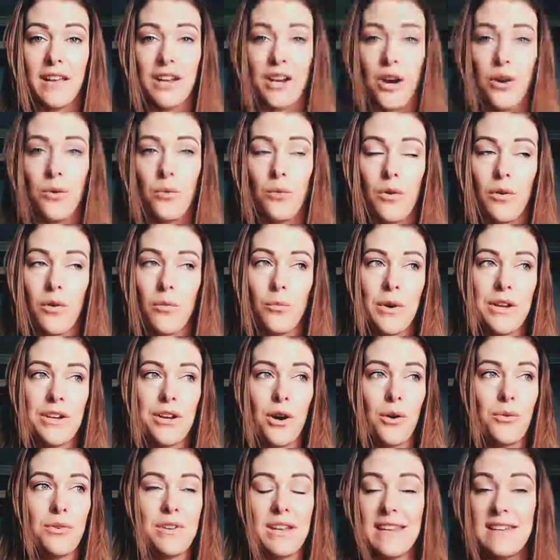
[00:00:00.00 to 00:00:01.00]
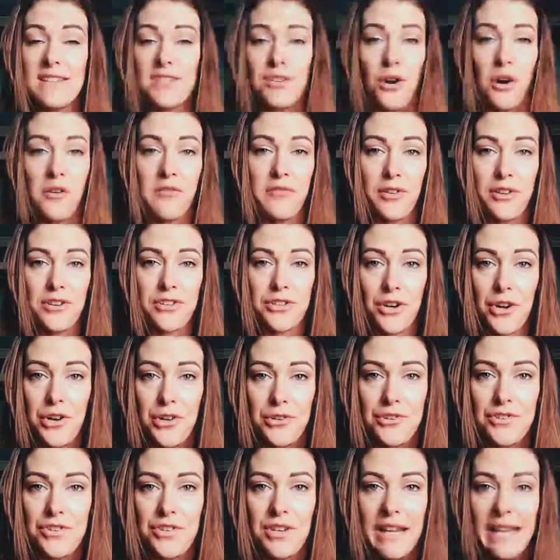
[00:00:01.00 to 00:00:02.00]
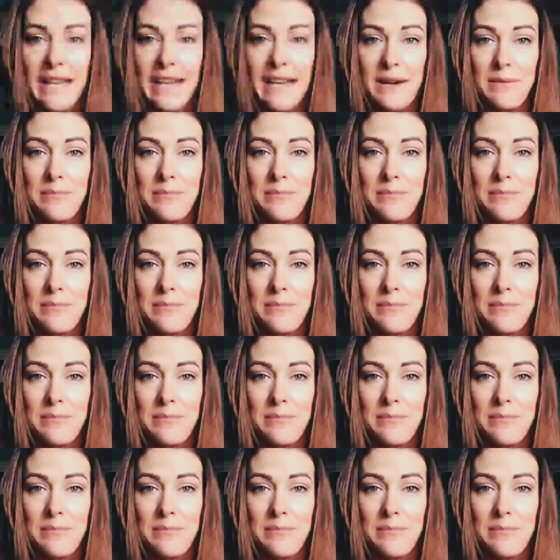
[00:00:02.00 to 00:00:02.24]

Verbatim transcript: You know, we don't need to overindulge,